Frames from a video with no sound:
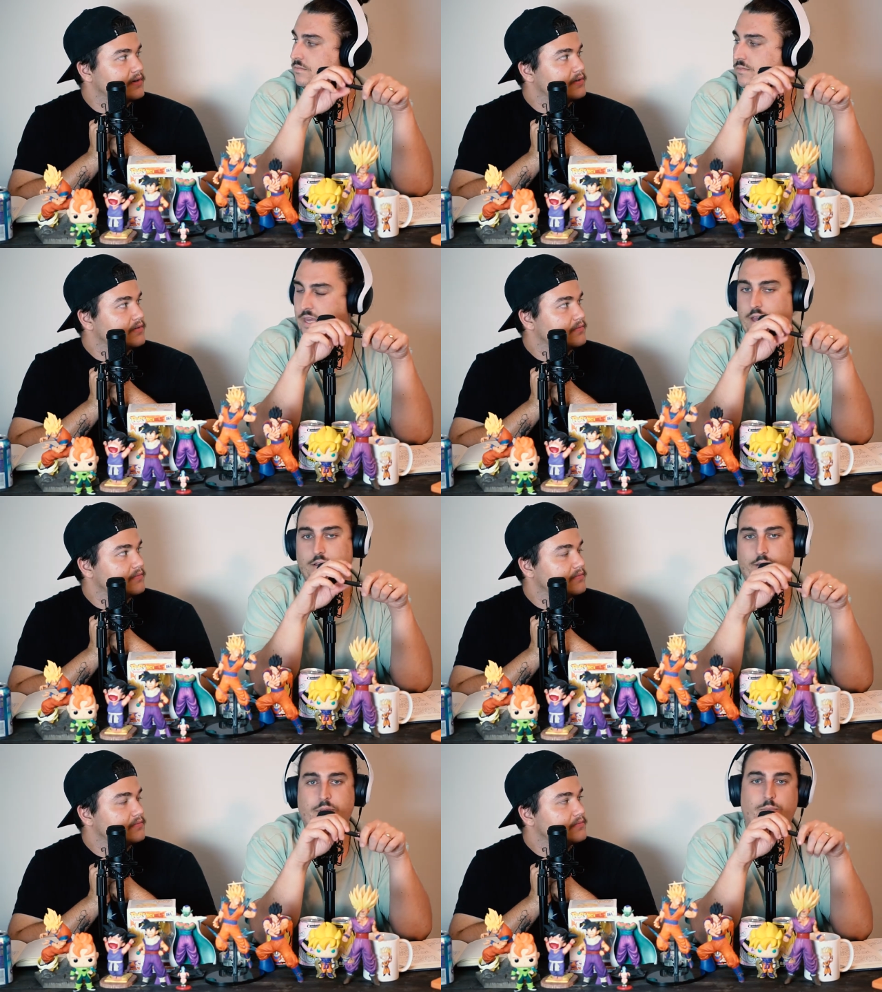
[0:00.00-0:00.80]
Speaker 1: part.
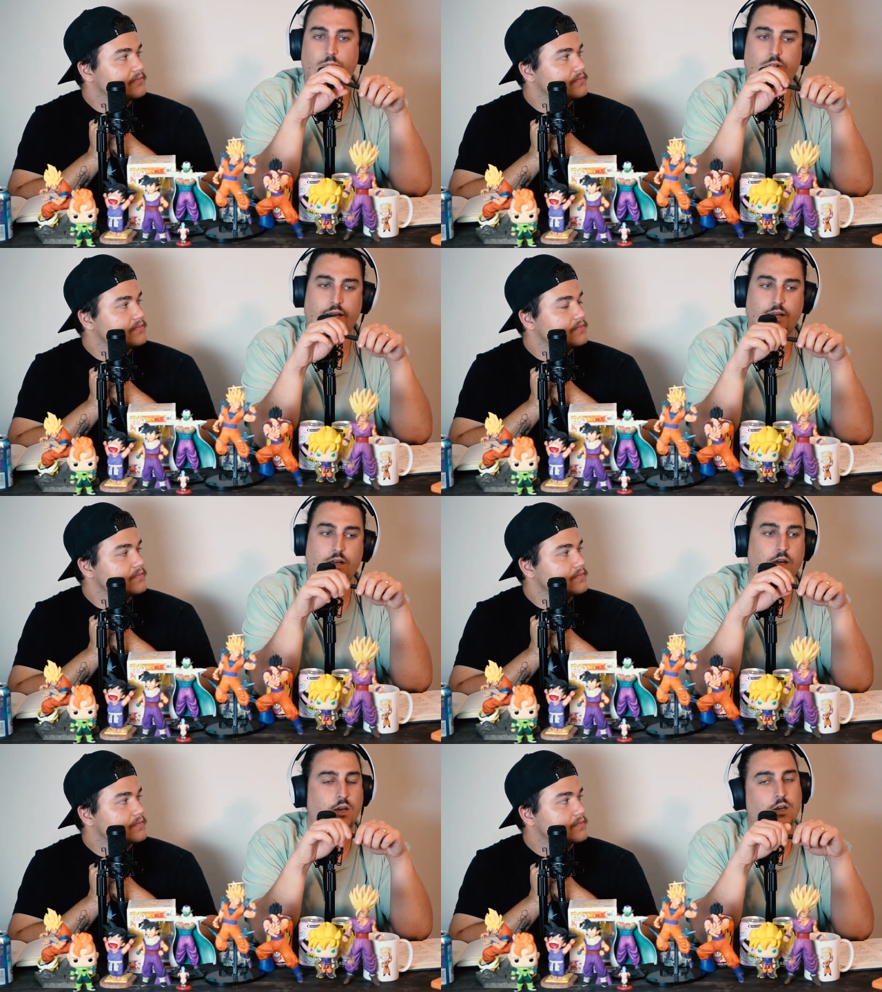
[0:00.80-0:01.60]
Yeah, like people were
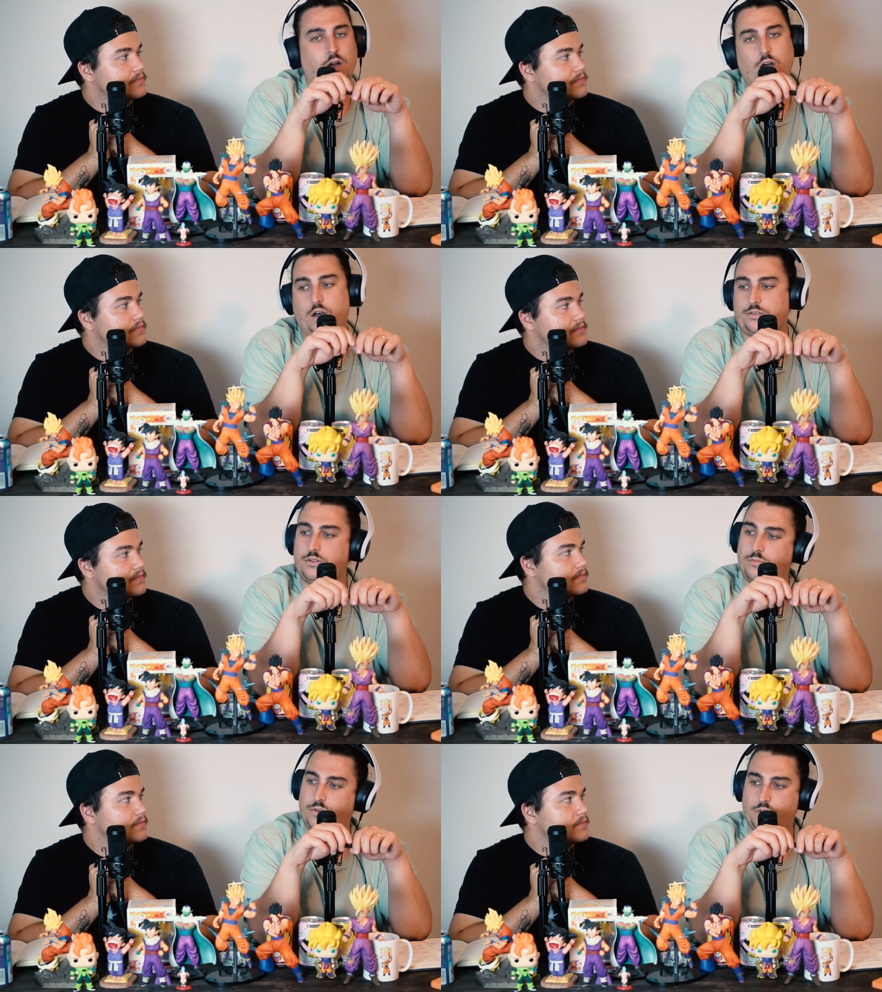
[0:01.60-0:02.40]
like, "Oh,
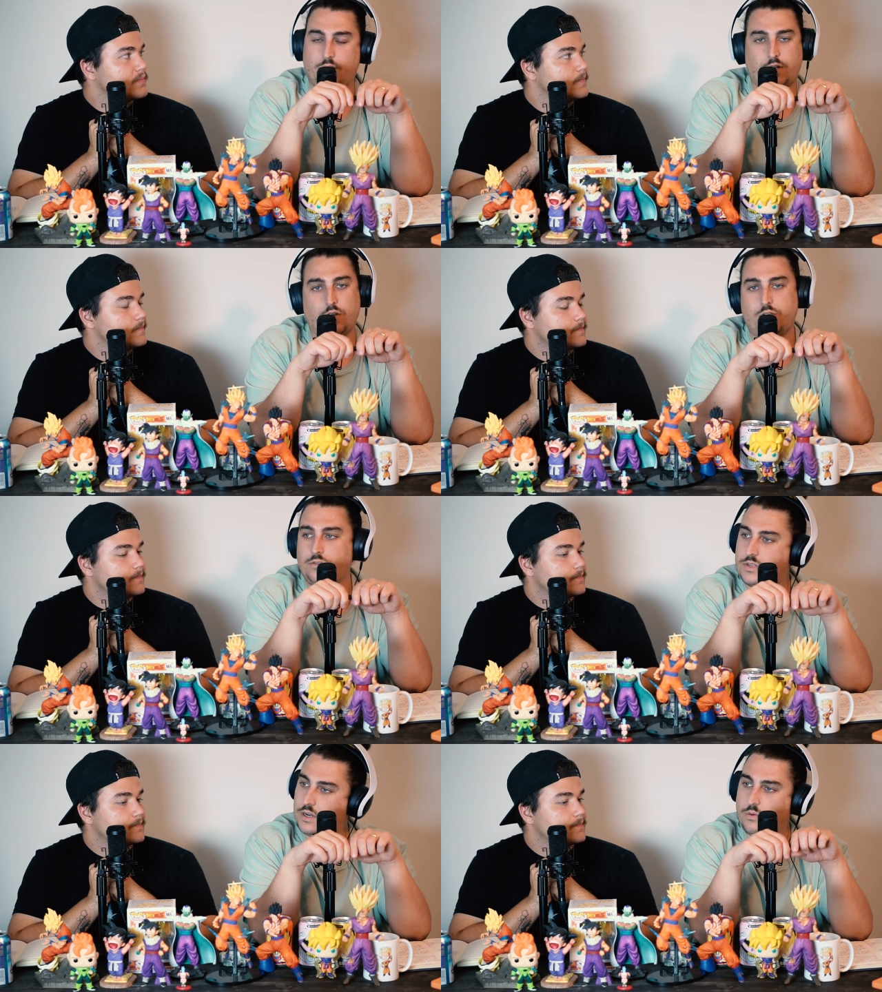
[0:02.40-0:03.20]
Super uh,
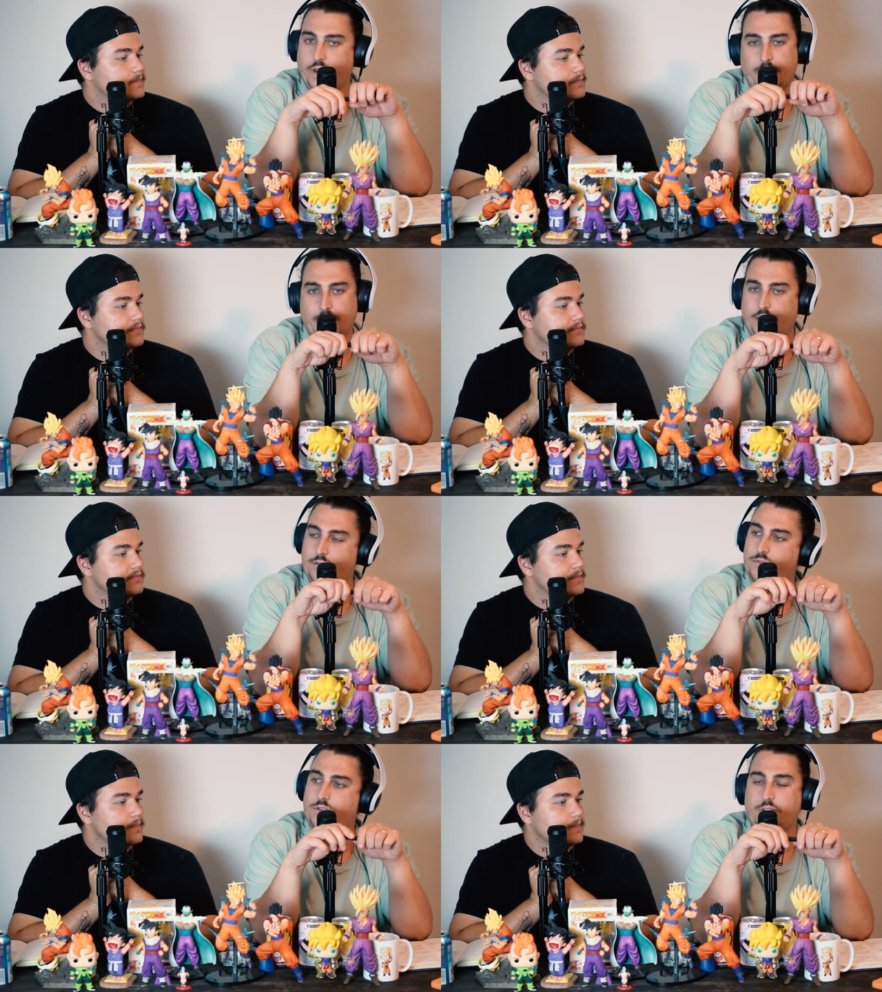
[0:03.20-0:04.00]
Goku's gonna win
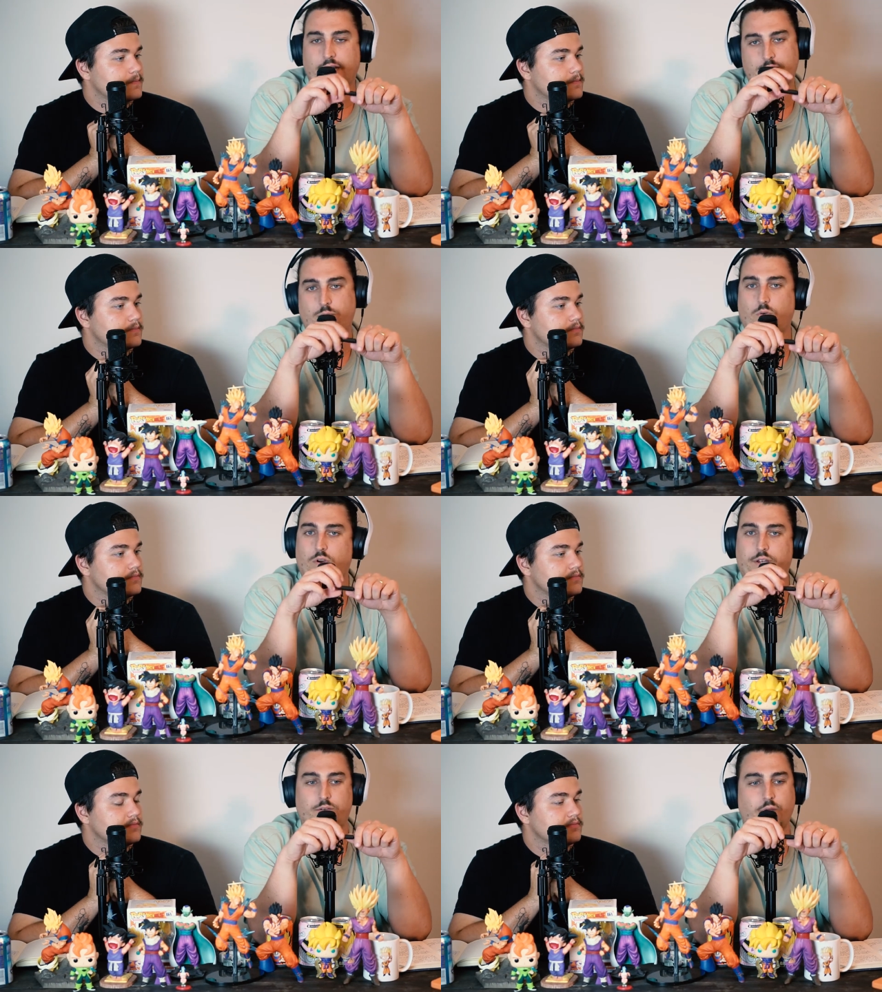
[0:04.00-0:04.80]
again. Shh, that's
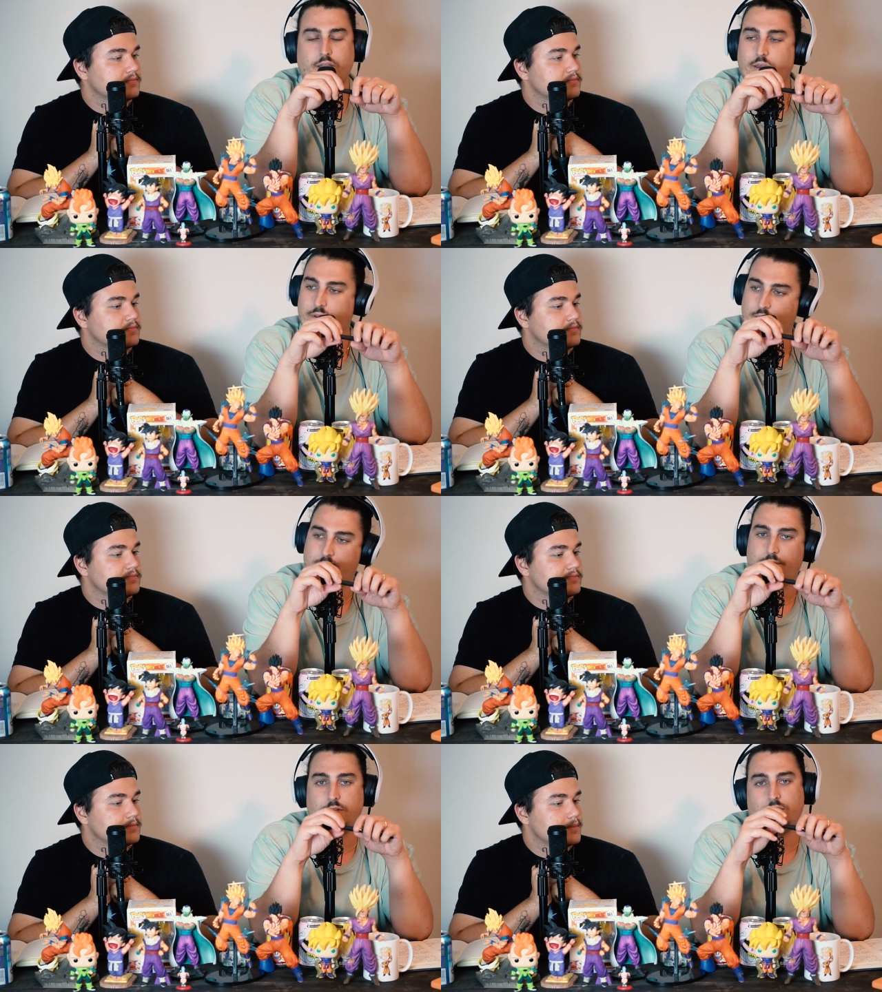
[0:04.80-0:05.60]
boring. Why can't we
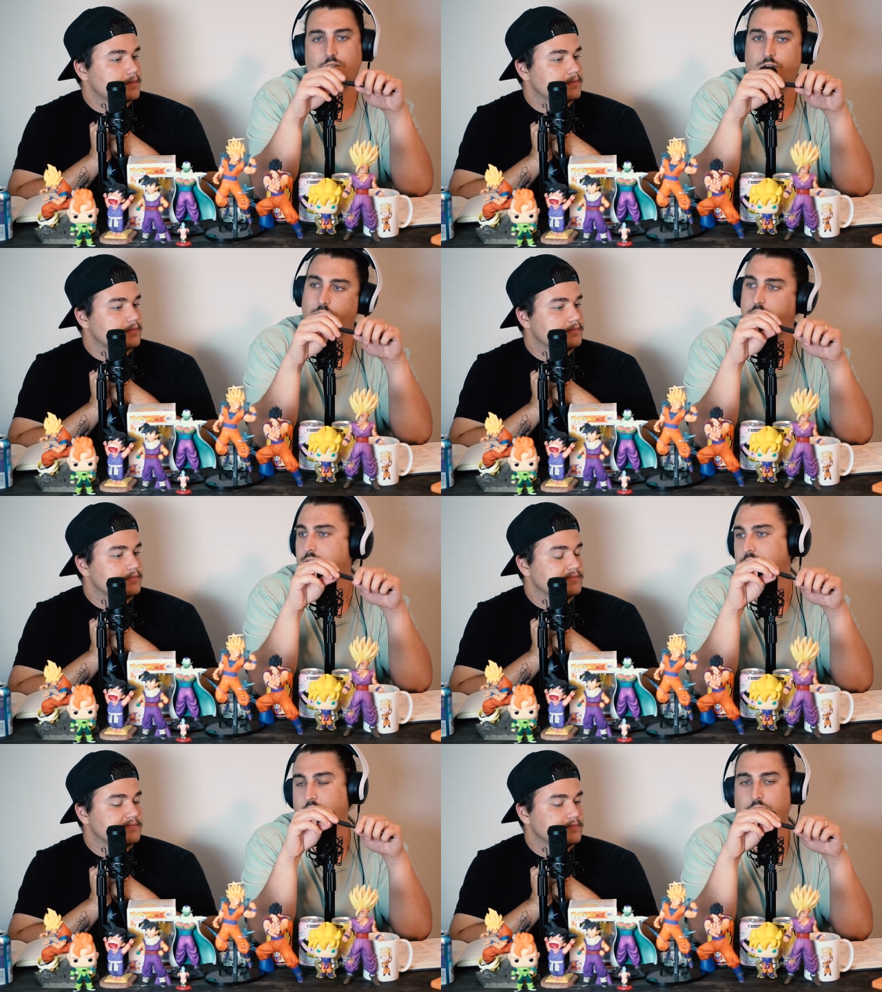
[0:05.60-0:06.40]
get something new
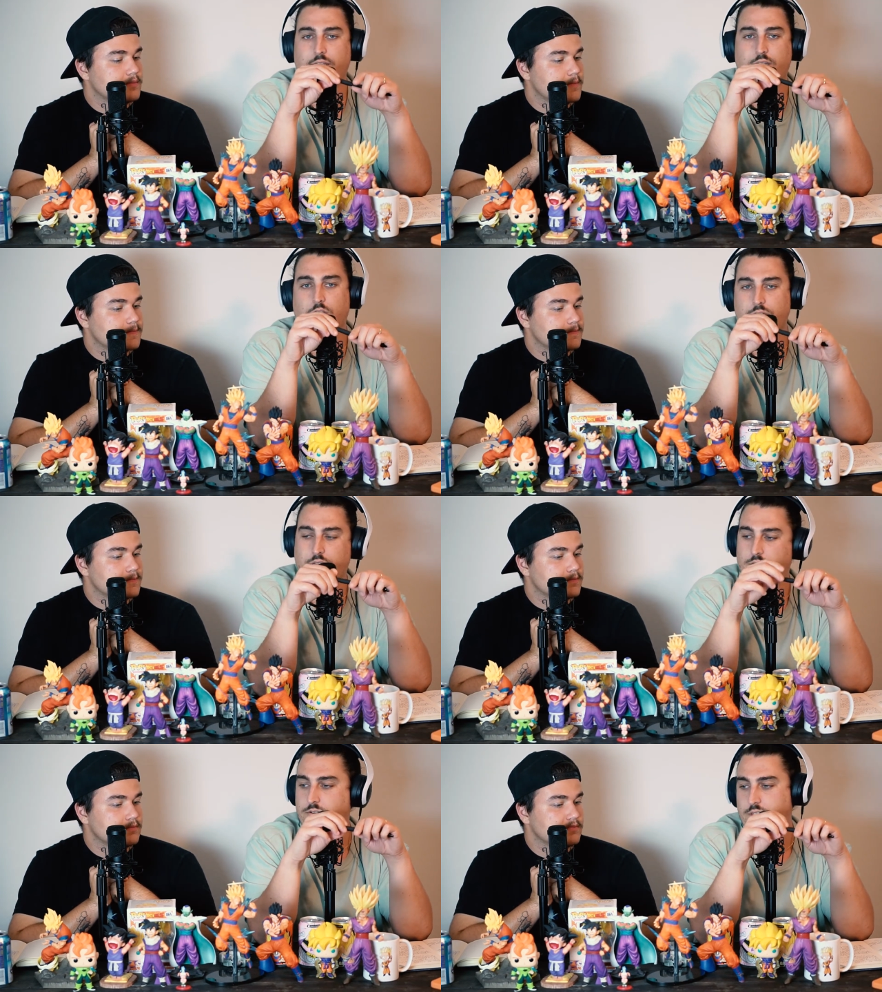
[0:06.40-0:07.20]
out of these characters? Let
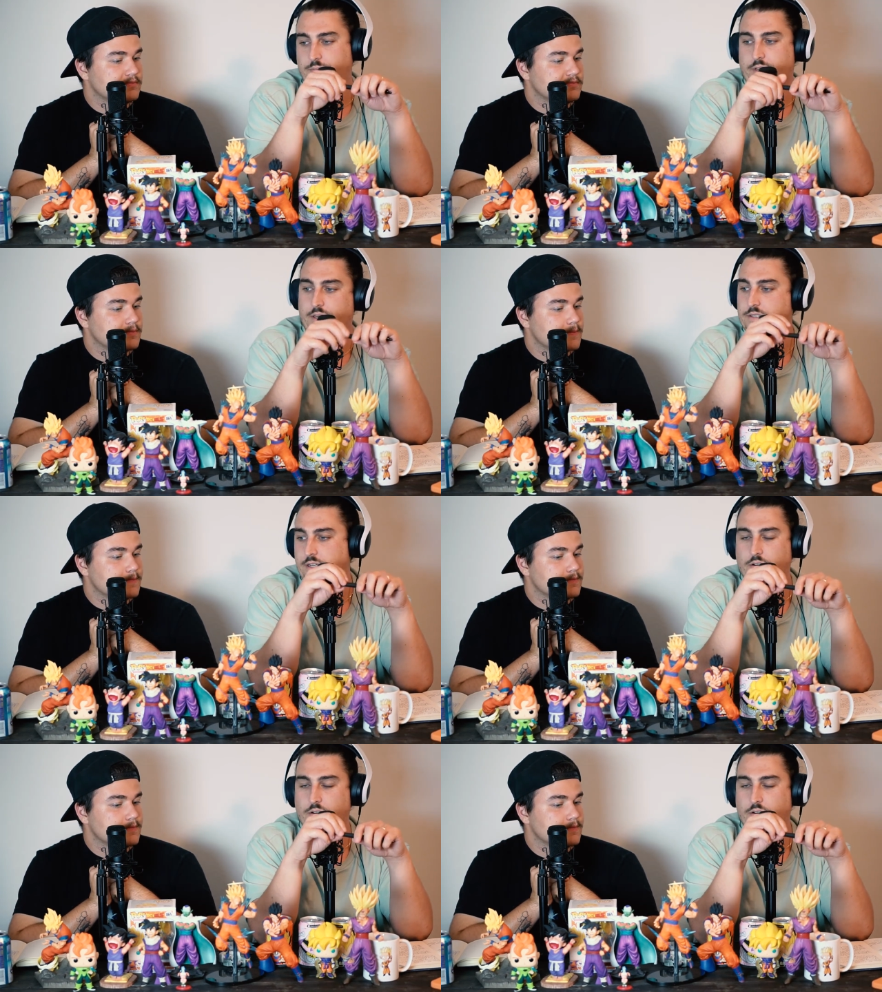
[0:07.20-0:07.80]
Goten do something." And